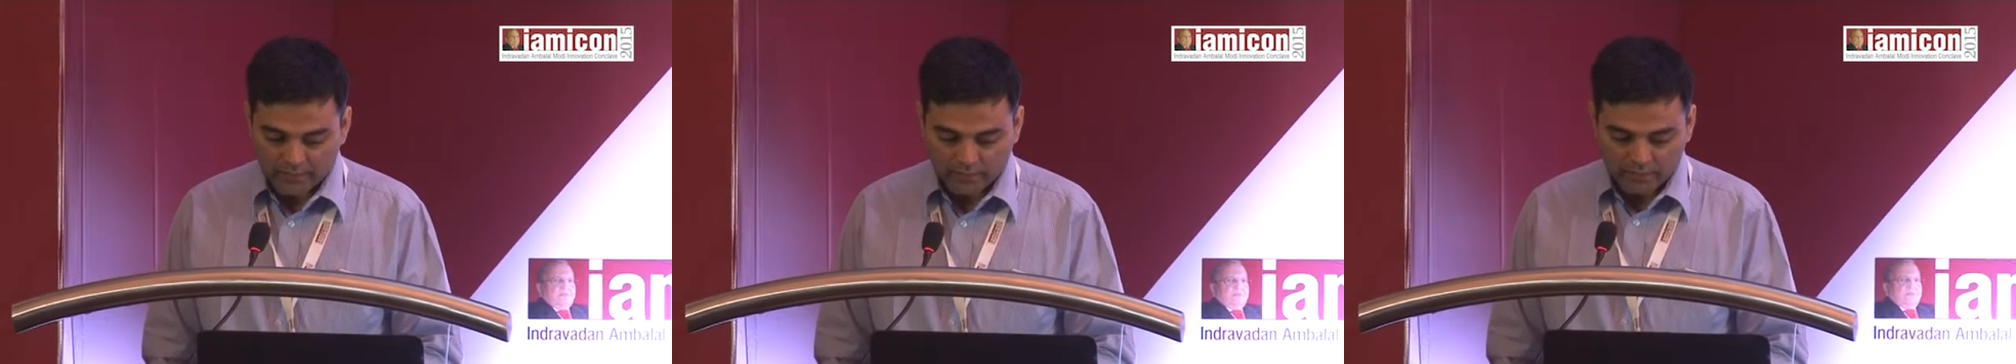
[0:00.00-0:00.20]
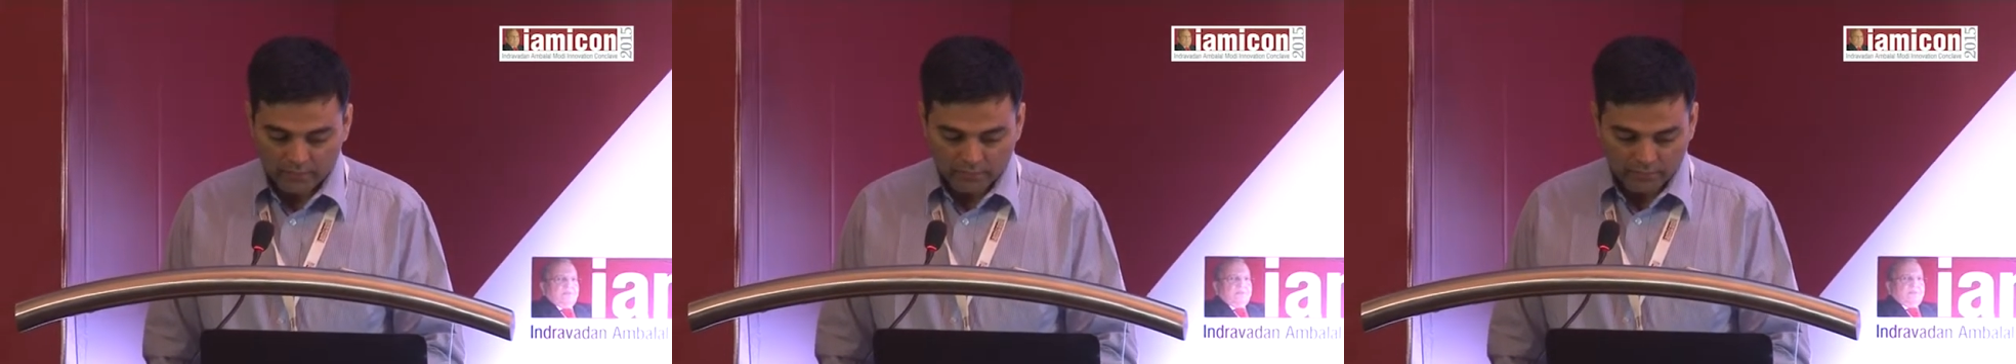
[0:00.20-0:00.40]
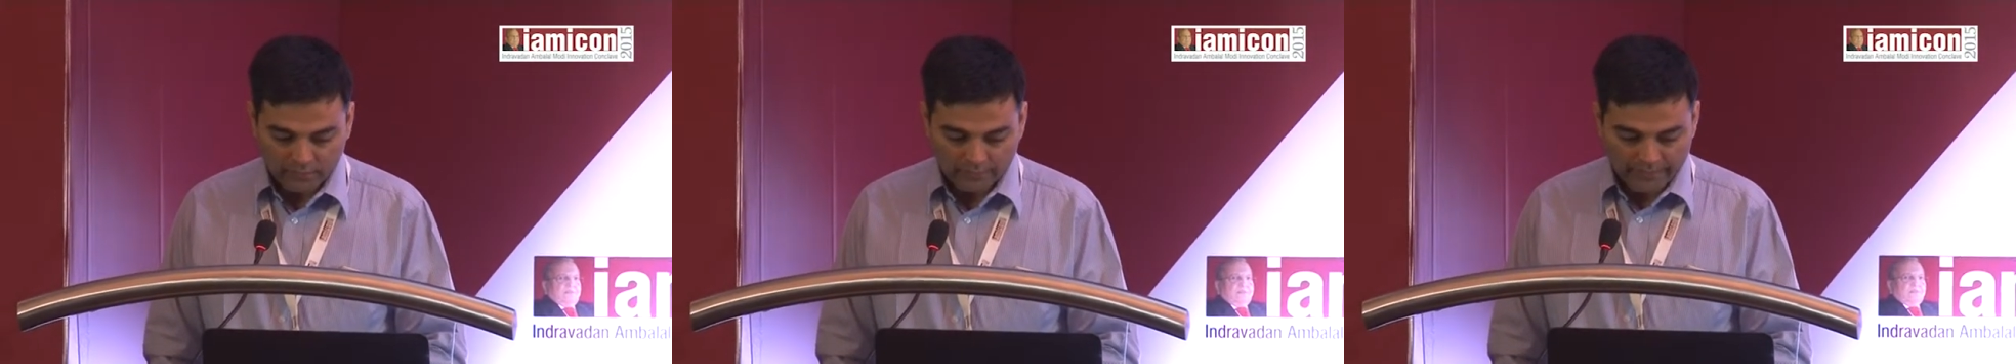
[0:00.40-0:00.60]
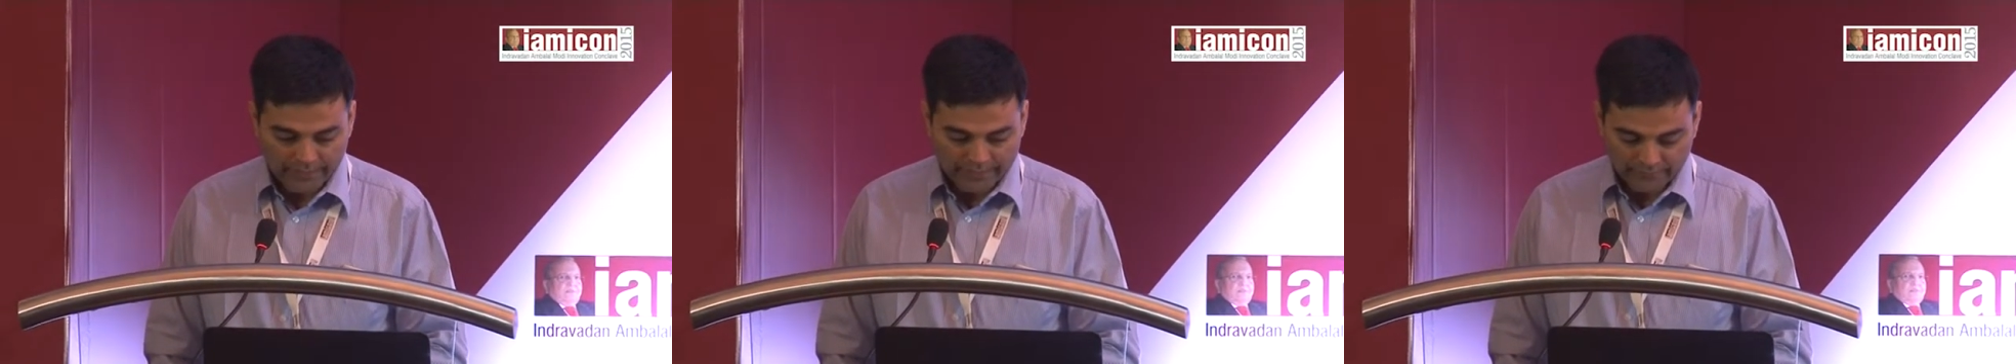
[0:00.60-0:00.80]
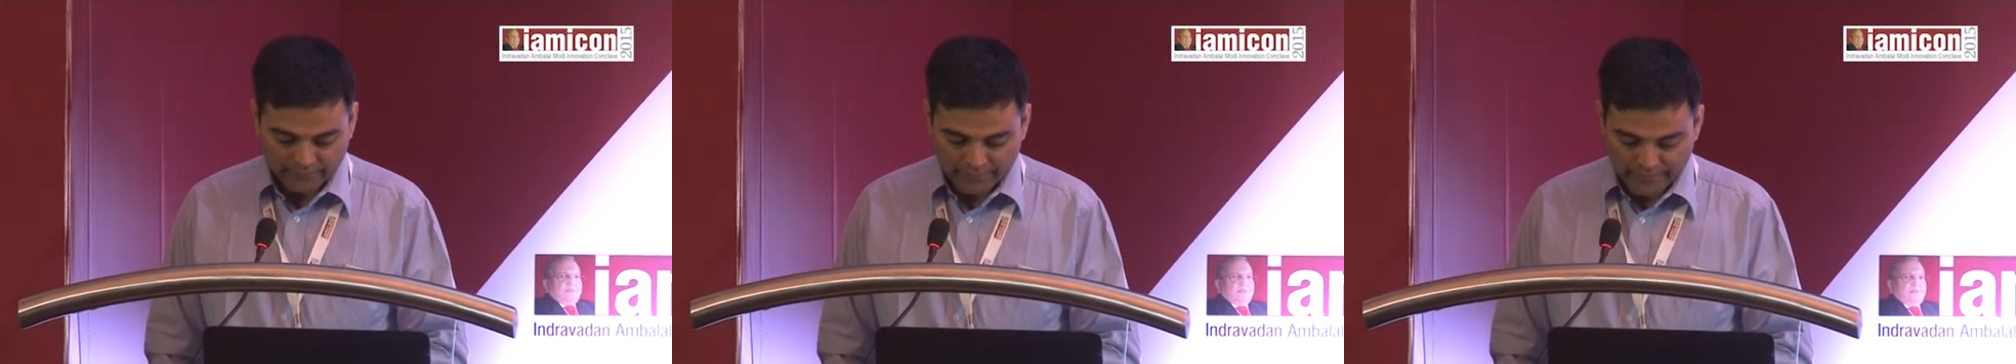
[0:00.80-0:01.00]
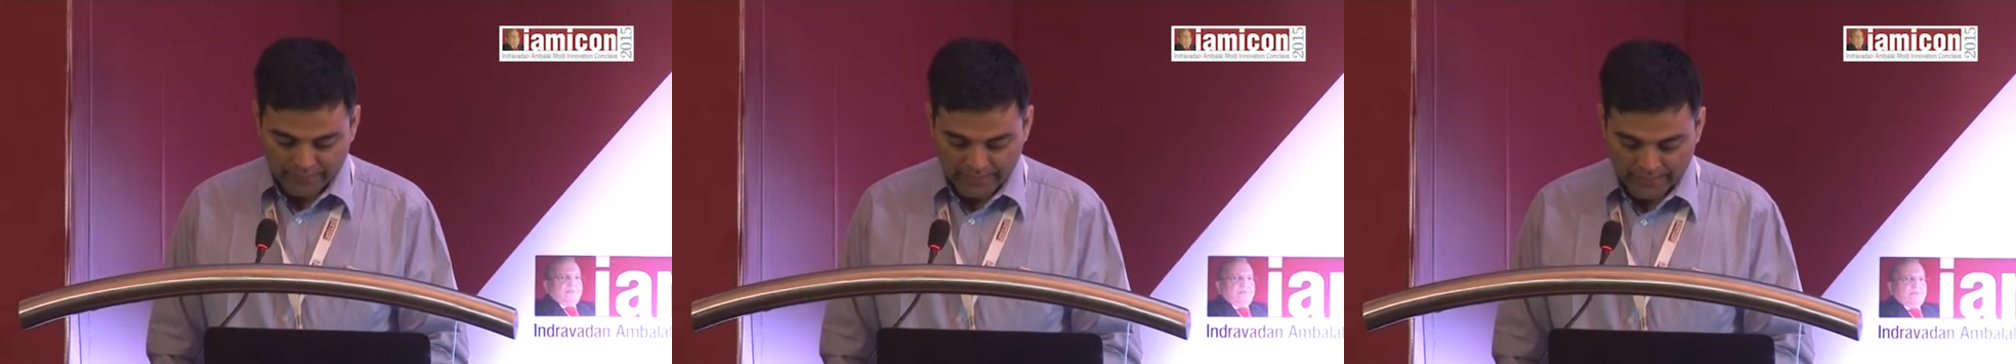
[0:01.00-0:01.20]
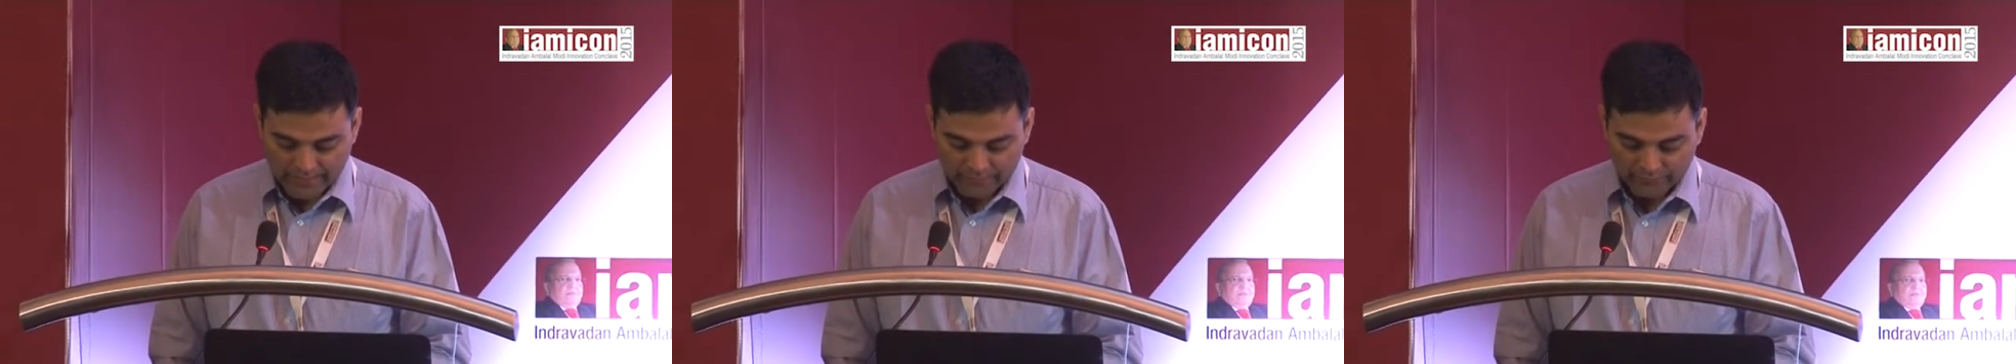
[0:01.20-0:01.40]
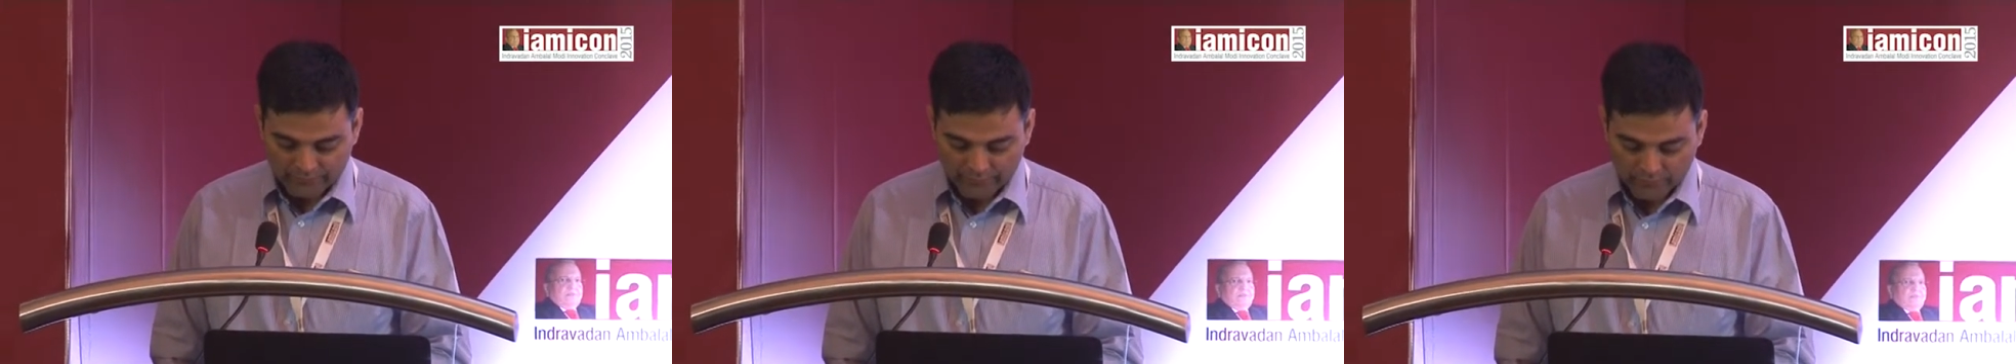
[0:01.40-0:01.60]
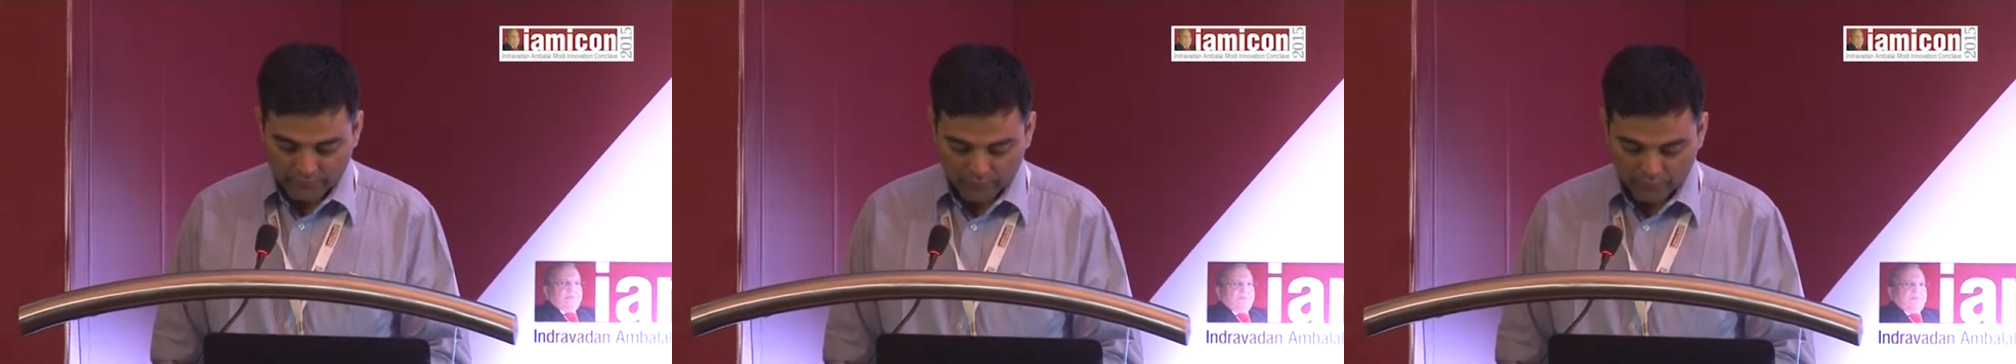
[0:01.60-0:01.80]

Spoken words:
that we have